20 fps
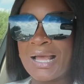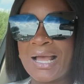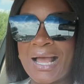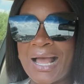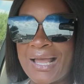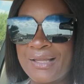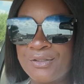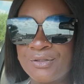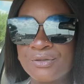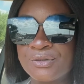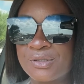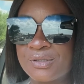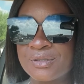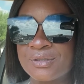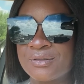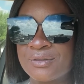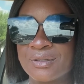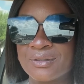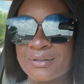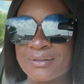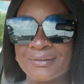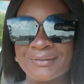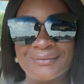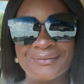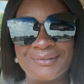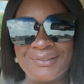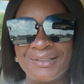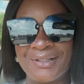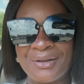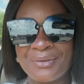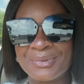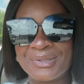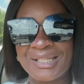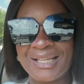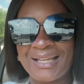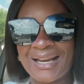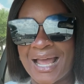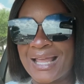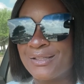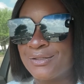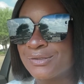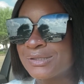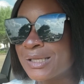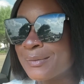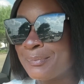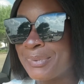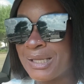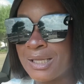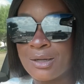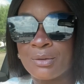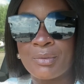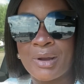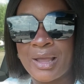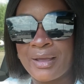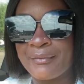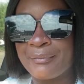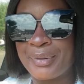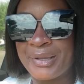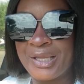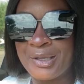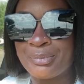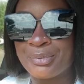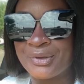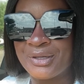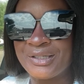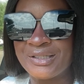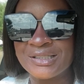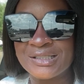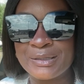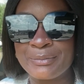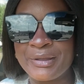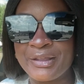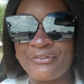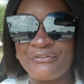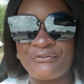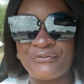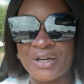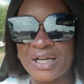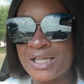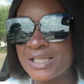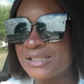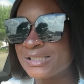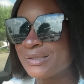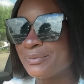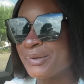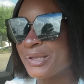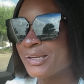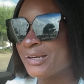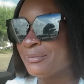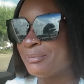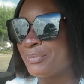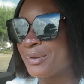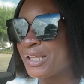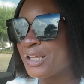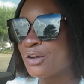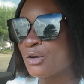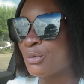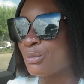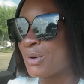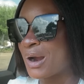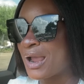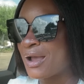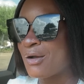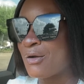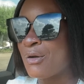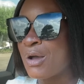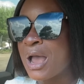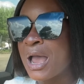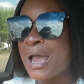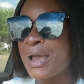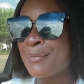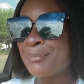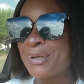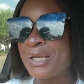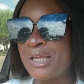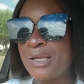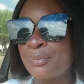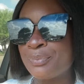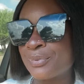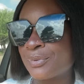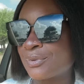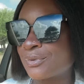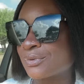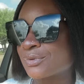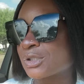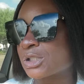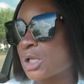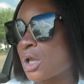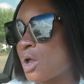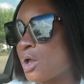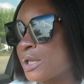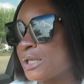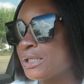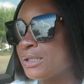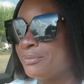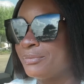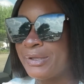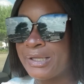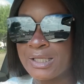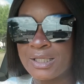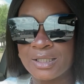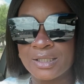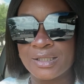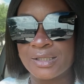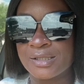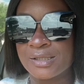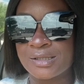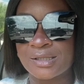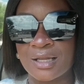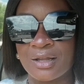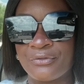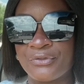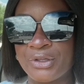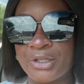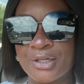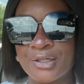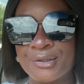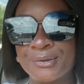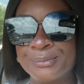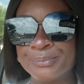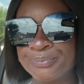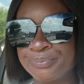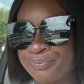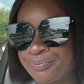I used to, you know what I'm saying? I used to be around people. It used to be fun to me to be around people, talking and mingling and stuff, you know?